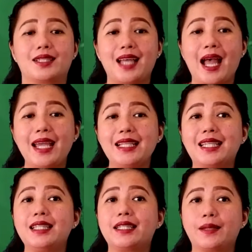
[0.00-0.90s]
Signs
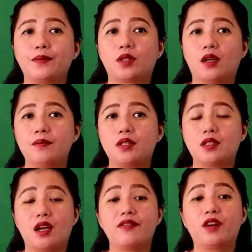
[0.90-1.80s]
and symptoms
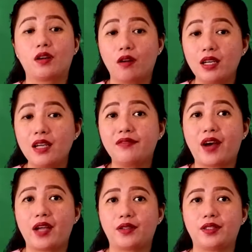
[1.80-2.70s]
of
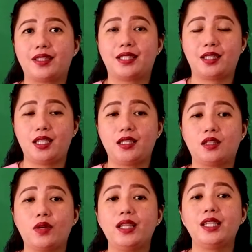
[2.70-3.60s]
coronavirus disease
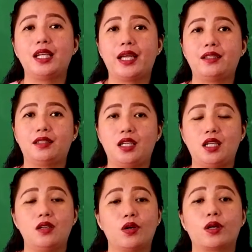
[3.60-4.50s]

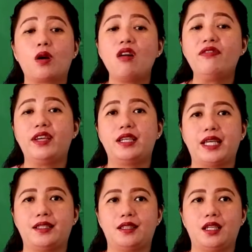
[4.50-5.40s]
2019 or
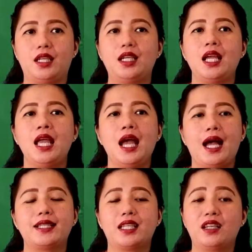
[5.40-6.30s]
COVID-19 as